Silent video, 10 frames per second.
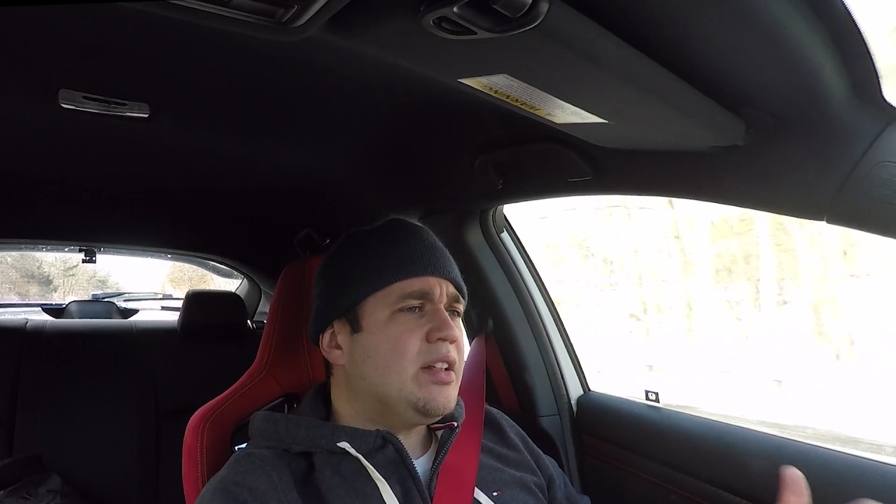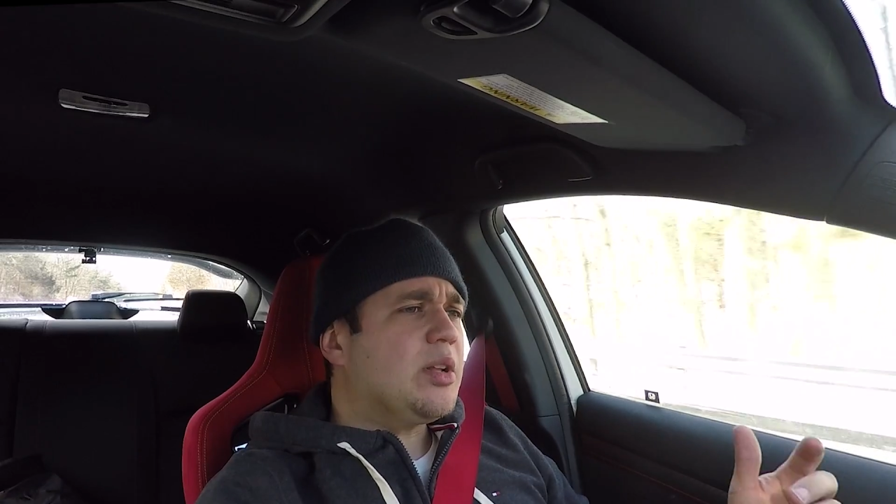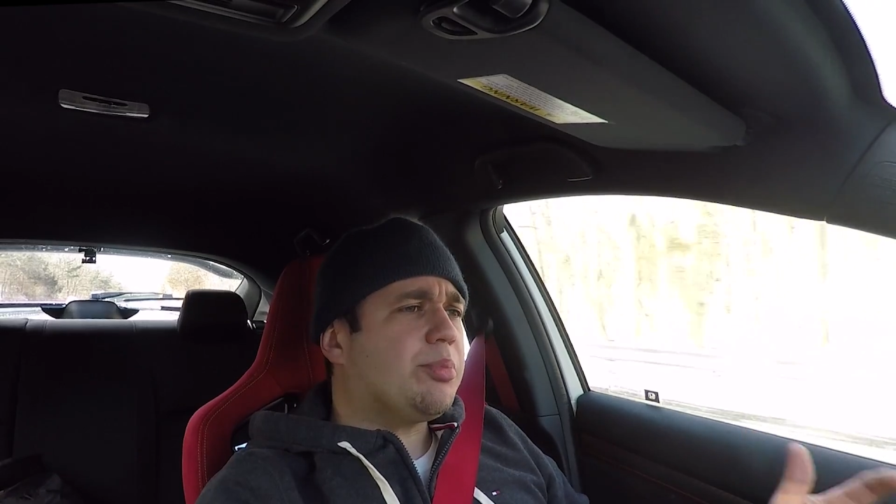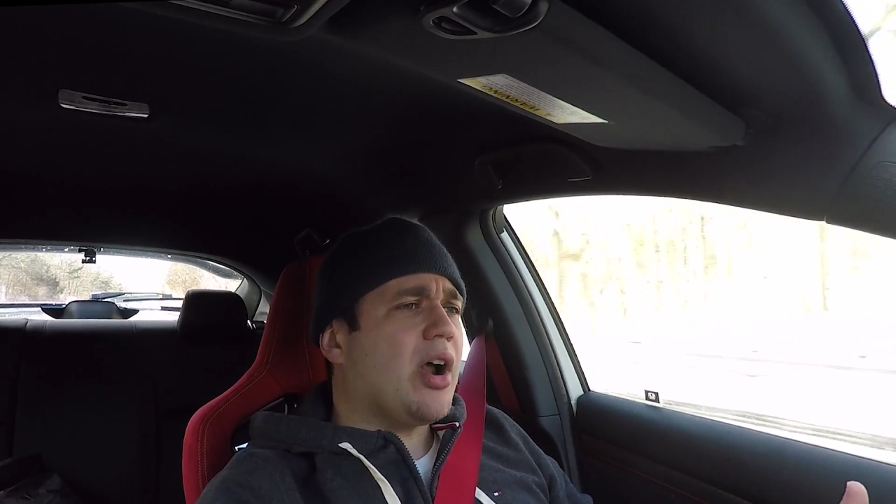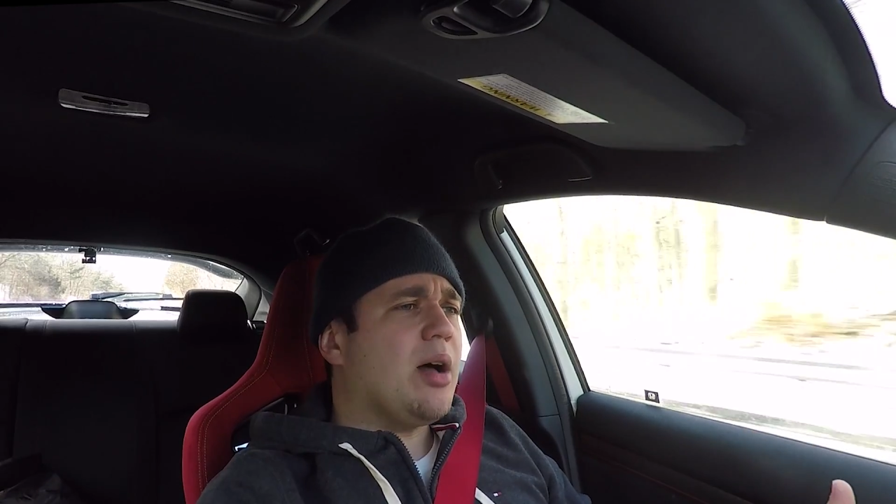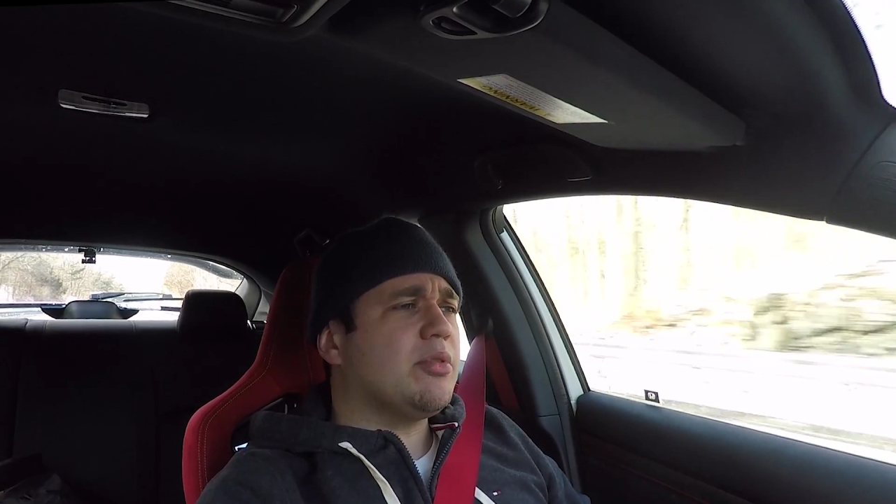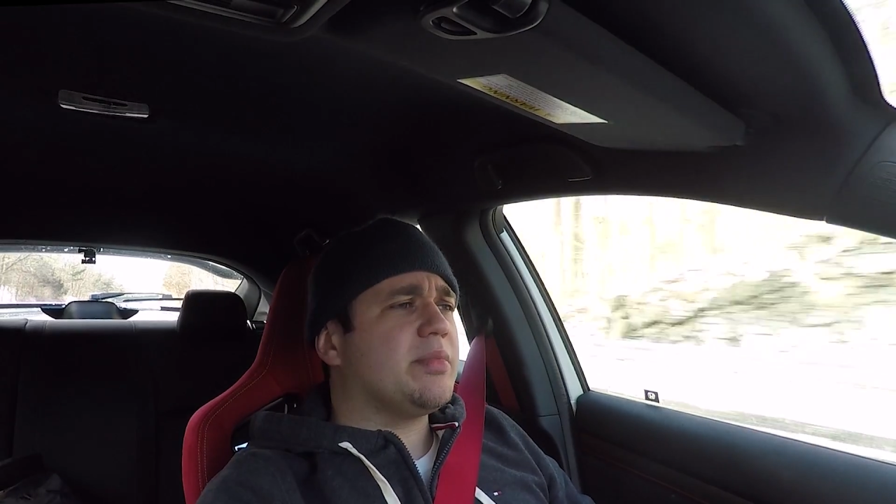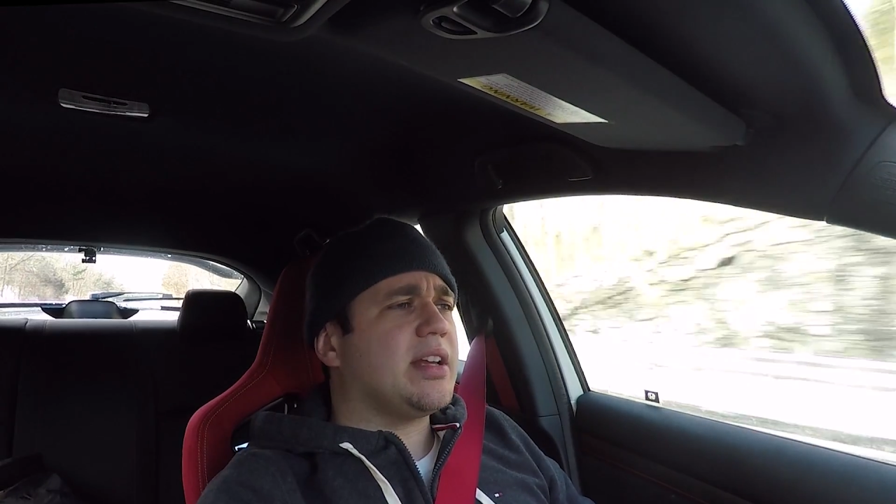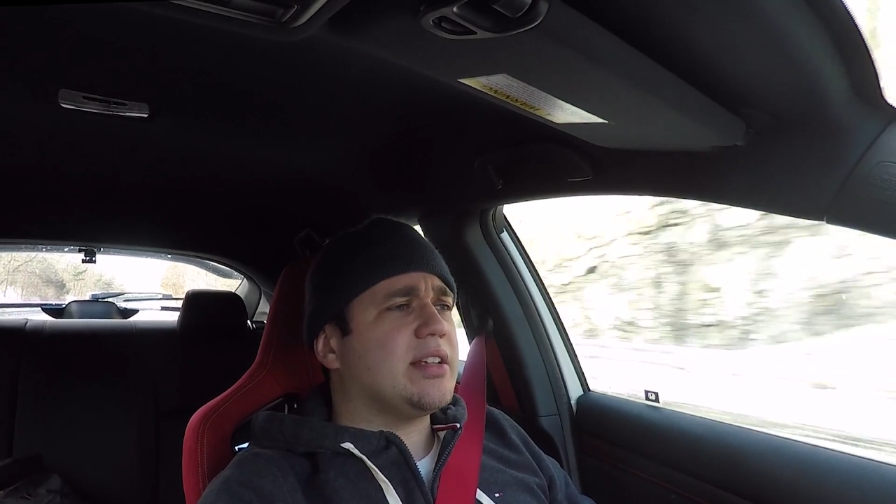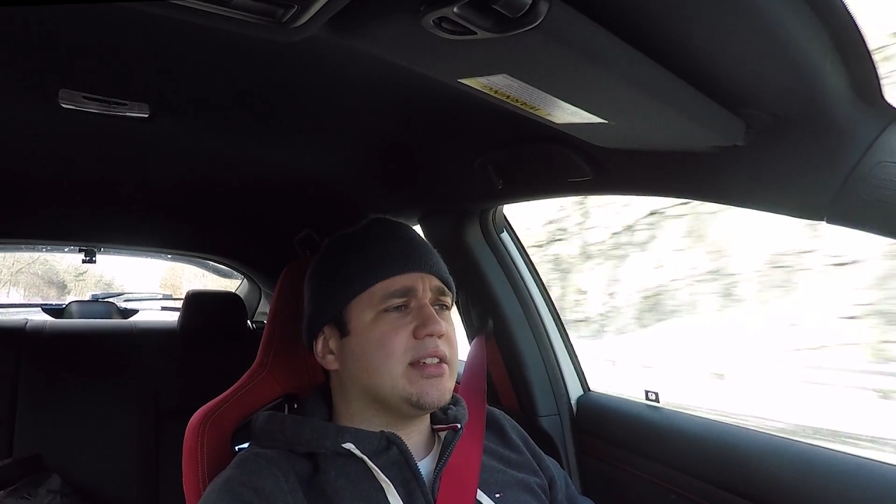The
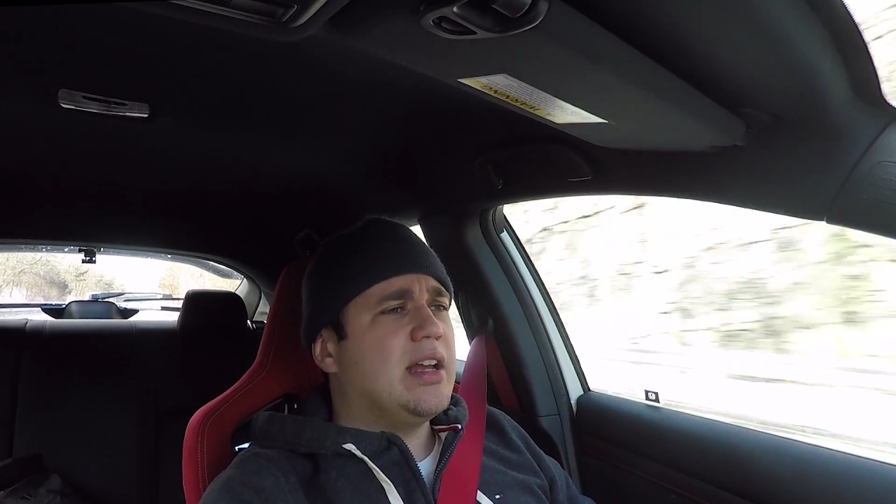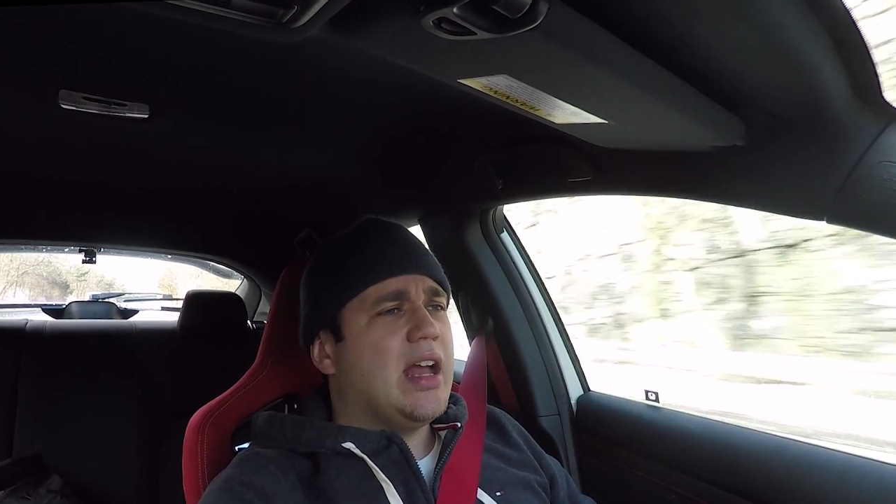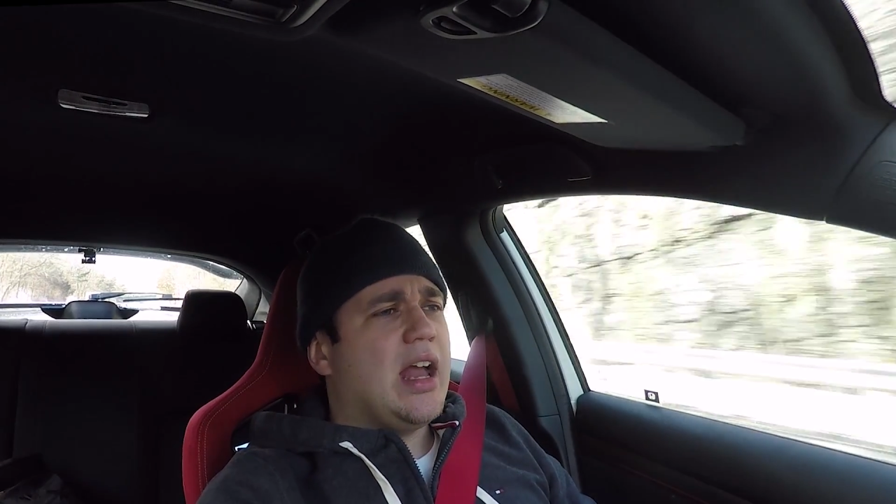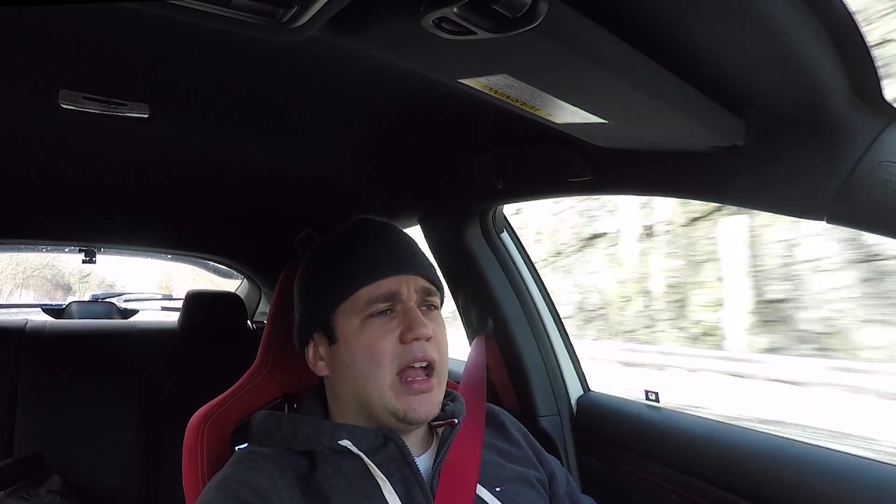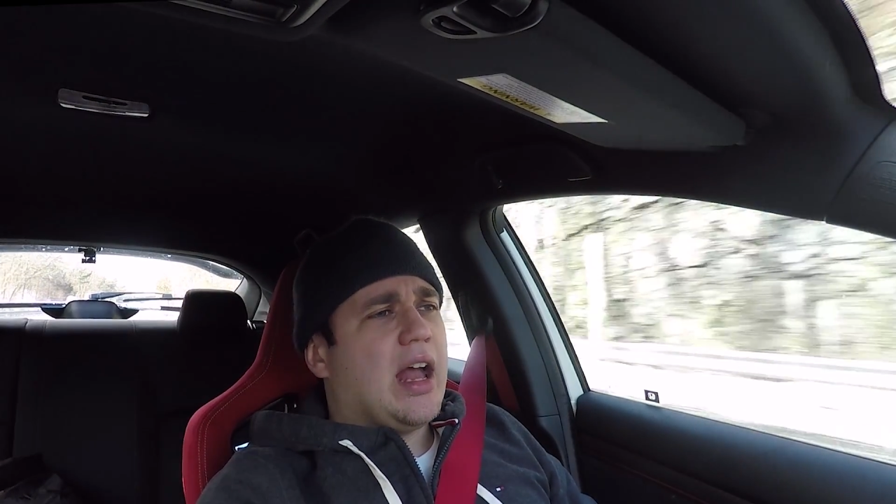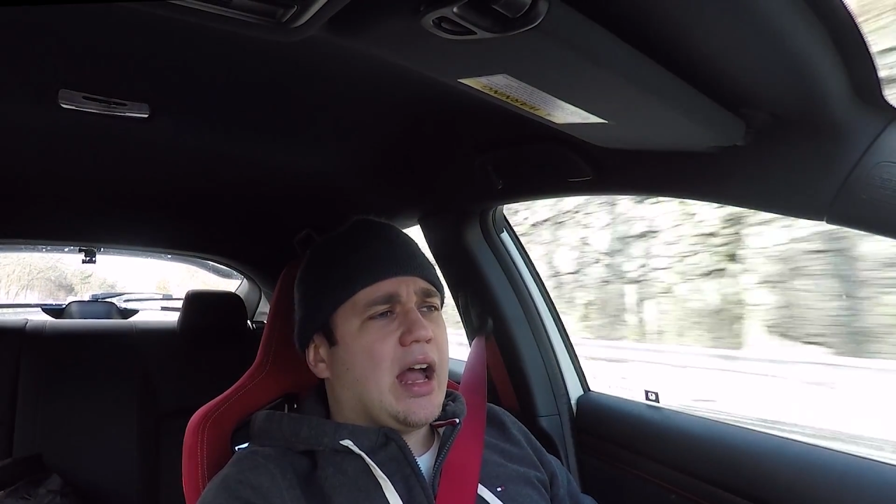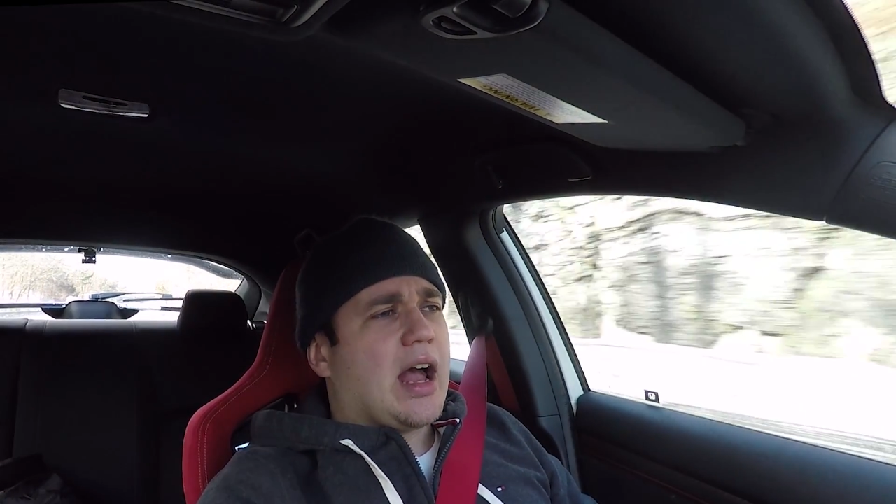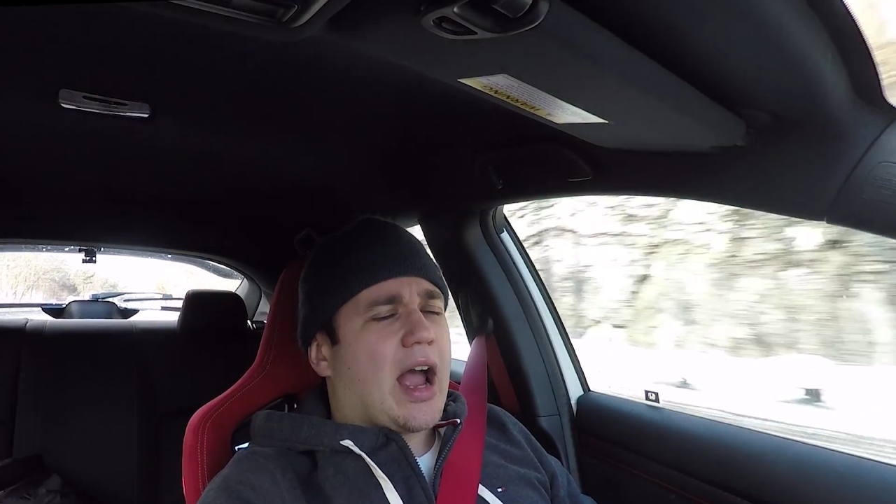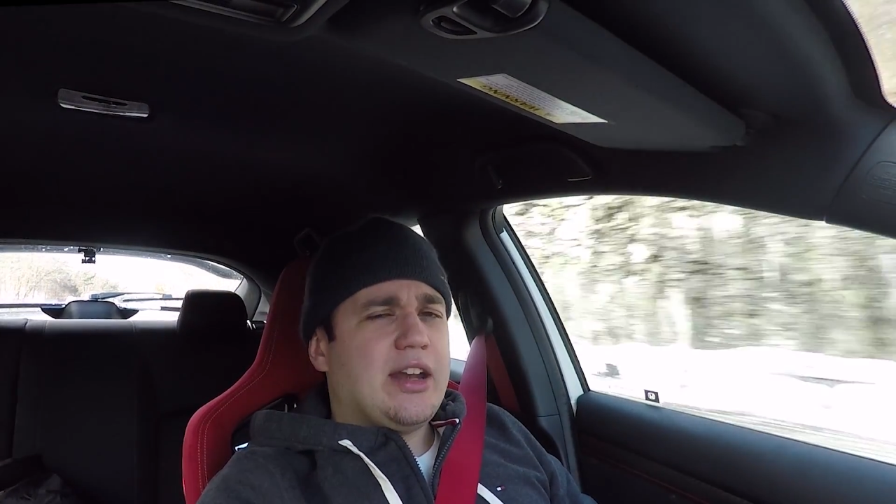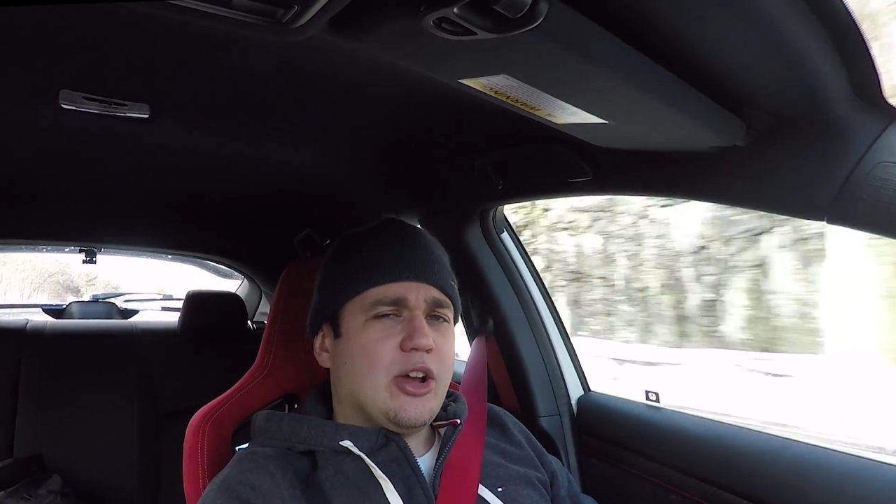problem is, I